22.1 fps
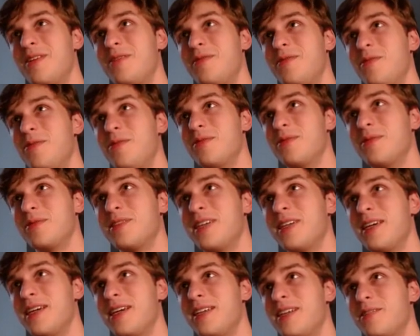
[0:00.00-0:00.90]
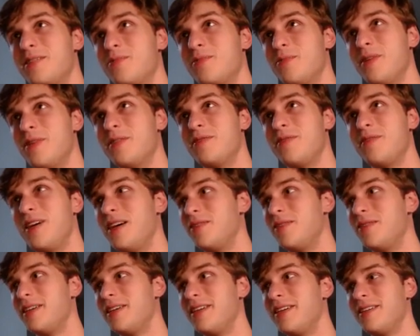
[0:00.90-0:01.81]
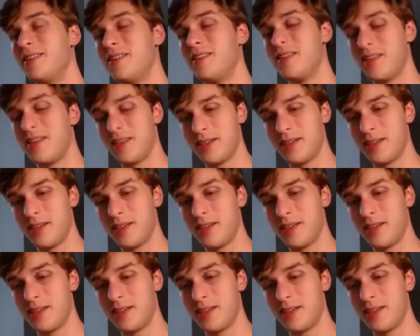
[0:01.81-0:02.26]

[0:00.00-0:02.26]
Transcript: folders, and this one file right here.